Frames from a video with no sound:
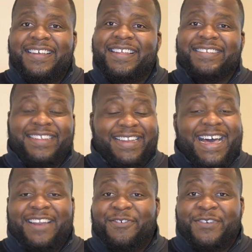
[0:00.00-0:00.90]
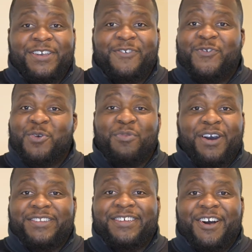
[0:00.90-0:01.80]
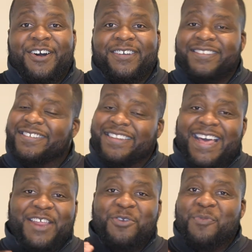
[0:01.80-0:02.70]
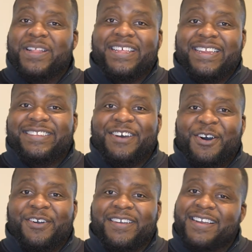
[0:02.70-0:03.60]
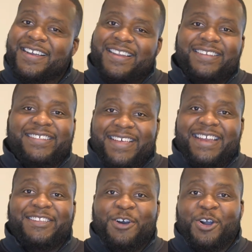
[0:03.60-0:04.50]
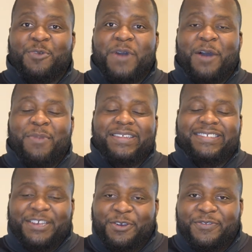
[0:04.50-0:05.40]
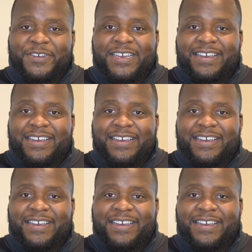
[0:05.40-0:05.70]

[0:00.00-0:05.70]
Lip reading: that's a lot of football talk, it's a lot of humility talk, and that's a lot of talk about myself.